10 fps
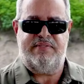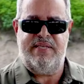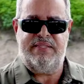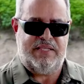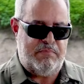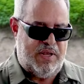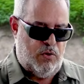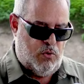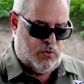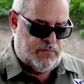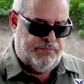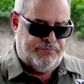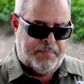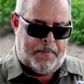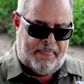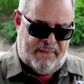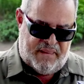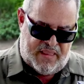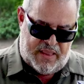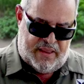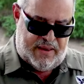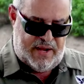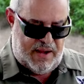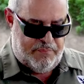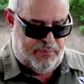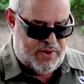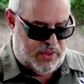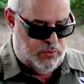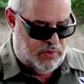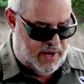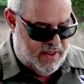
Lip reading: better in the grip.